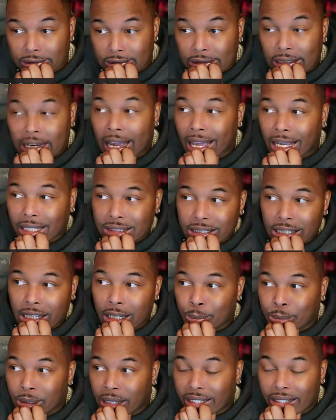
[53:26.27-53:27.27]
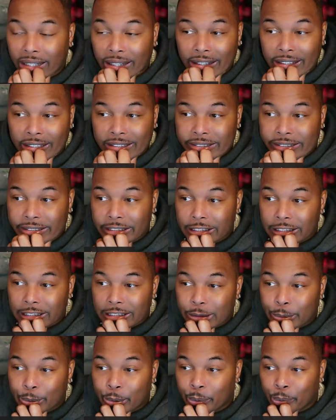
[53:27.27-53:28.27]
Ask the 8 Black Hands. It's
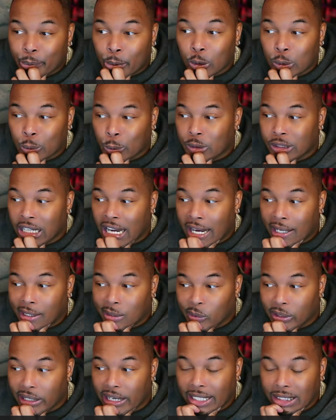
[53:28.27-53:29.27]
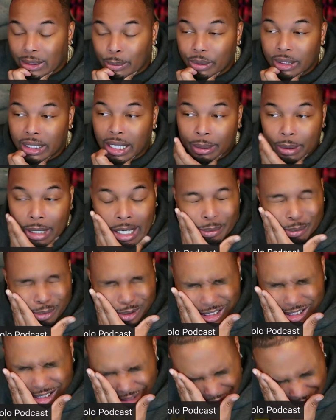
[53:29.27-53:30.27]
been multiple times where they have to be like, hey, bro,
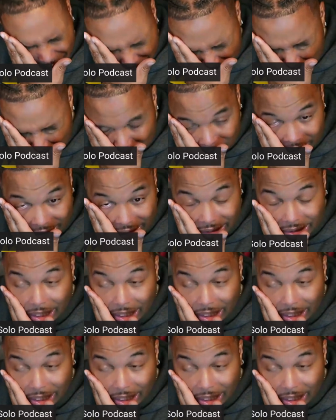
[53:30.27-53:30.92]
just chill, please.